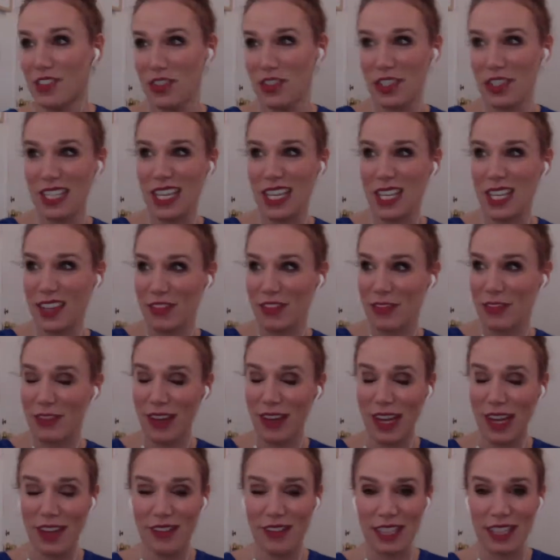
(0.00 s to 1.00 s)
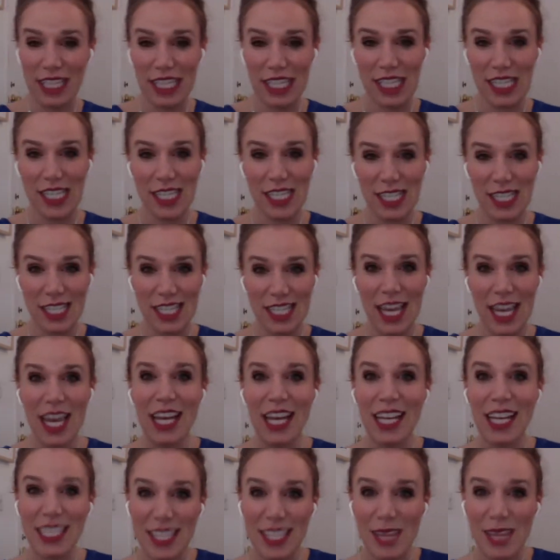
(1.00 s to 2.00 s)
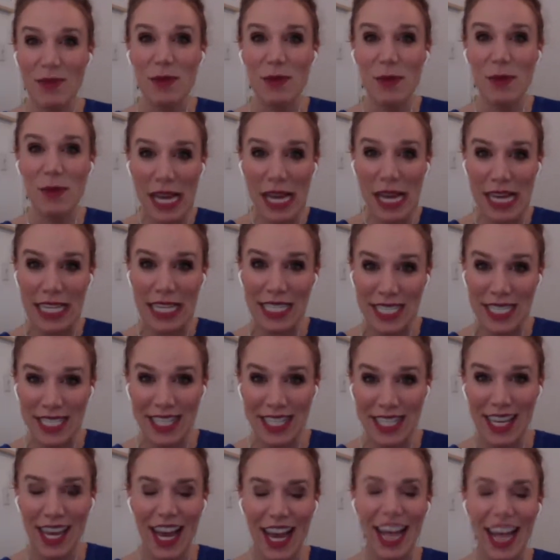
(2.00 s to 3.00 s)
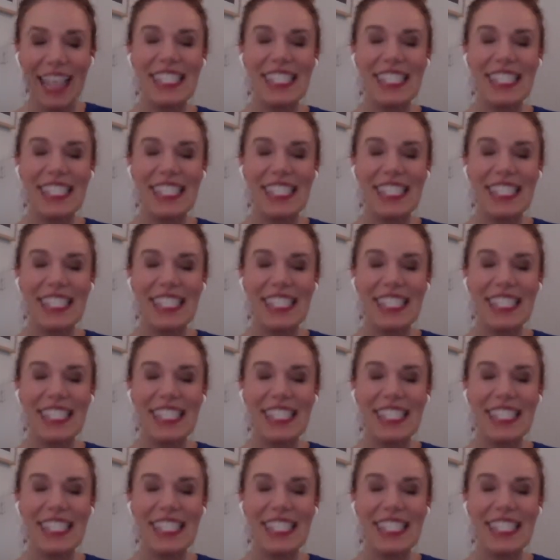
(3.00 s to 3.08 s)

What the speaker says: shouldn't take you 5 years, because keep in mind, I